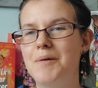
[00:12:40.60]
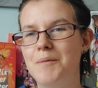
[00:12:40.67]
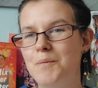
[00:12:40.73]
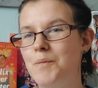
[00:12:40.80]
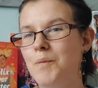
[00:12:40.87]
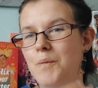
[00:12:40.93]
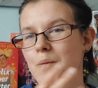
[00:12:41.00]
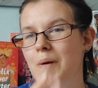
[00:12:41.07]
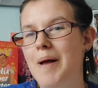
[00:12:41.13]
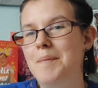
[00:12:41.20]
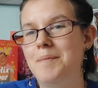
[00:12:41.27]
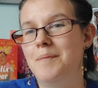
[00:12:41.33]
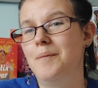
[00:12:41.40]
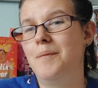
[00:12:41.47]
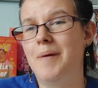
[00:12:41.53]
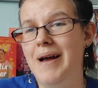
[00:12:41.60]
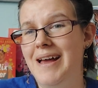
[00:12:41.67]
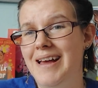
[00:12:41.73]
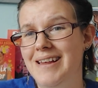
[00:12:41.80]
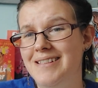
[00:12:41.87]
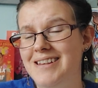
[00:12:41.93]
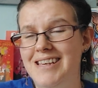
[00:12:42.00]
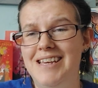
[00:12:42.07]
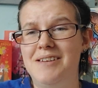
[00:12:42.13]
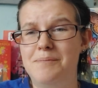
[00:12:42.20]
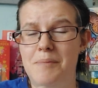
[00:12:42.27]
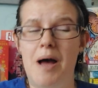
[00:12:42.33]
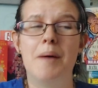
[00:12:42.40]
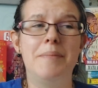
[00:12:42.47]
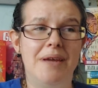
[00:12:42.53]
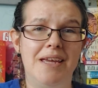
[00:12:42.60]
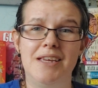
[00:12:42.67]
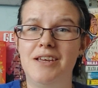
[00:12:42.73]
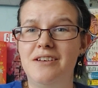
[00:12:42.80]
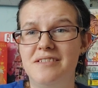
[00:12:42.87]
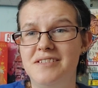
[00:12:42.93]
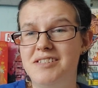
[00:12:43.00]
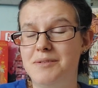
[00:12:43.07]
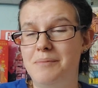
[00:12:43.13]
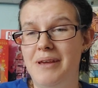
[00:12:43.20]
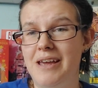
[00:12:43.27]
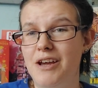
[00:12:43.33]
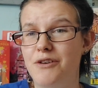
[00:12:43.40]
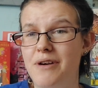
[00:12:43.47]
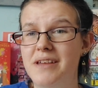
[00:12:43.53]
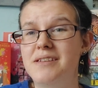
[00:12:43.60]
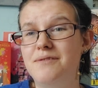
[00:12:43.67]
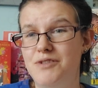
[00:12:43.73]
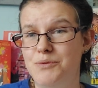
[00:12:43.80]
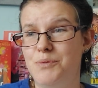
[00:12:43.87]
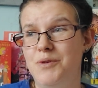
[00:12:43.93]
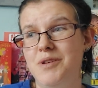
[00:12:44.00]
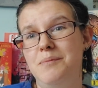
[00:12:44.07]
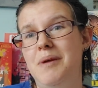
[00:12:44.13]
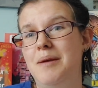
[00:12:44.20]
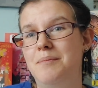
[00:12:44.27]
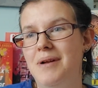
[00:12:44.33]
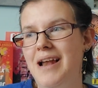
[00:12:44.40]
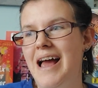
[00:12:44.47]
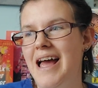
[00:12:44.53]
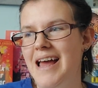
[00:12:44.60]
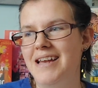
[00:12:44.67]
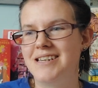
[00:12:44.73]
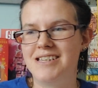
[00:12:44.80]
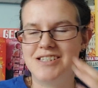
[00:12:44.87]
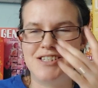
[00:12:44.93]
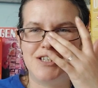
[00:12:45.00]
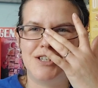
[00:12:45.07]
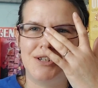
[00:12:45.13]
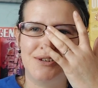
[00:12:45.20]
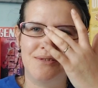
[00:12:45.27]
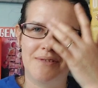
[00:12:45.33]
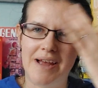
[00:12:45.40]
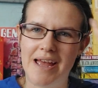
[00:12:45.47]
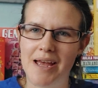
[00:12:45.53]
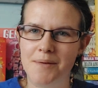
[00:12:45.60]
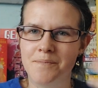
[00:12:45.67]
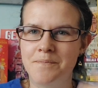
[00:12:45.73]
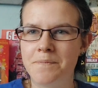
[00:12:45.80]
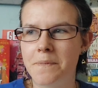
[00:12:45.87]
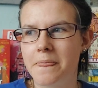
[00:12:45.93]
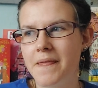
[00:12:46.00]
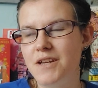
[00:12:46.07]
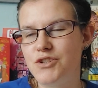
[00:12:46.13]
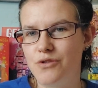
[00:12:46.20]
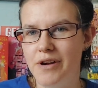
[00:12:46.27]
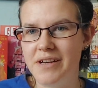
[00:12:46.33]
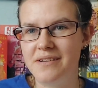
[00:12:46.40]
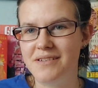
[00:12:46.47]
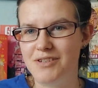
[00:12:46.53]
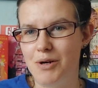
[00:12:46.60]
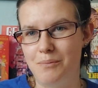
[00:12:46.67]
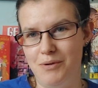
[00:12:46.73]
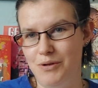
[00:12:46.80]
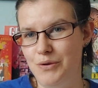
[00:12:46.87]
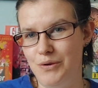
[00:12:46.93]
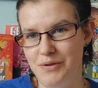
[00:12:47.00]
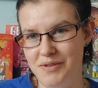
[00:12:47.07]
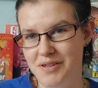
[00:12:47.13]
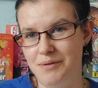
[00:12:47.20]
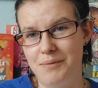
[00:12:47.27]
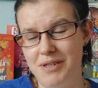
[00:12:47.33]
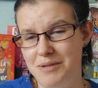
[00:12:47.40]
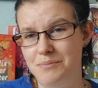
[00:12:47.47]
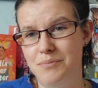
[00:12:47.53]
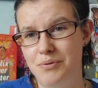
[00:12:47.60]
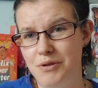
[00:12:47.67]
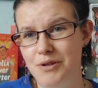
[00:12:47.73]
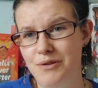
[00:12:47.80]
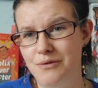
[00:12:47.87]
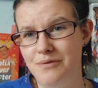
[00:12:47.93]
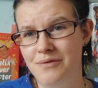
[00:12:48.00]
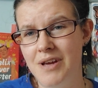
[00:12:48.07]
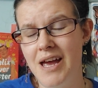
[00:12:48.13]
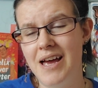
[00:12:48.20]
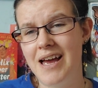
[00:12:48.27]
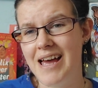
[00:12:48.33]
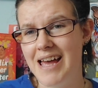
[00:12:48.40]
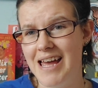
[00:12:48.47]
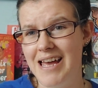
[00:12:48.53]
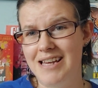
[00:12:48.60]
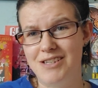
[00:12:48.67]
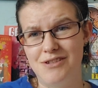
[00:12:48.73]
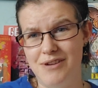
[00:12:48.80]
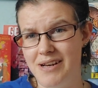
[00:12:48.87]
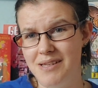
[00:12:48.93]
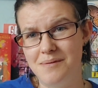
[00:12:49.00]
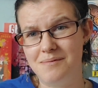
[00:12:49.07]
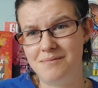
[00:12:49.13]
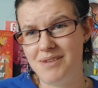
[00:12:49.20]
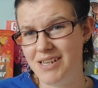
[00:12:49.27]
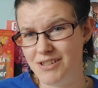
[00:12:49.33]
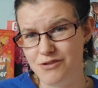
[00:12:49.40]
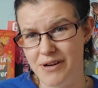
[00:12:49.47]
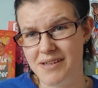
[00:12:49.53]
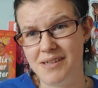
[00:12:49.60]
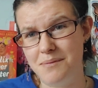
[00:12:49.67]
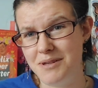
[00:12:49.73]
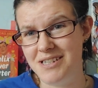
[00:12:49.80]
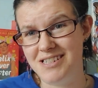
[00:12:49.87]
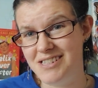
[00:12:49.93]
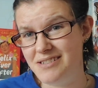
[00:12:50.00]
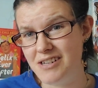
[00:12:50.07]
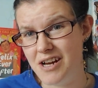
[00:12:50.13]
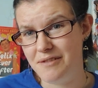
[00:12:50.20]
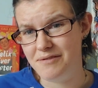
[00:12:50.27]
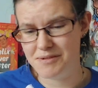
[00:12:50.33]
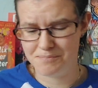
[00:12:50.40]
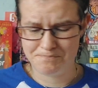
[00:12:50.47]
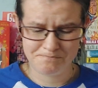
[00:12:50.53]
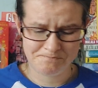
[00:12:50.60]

where that are being used to be aggressive towards people and to try and stop laws that would improve the trans community's lives.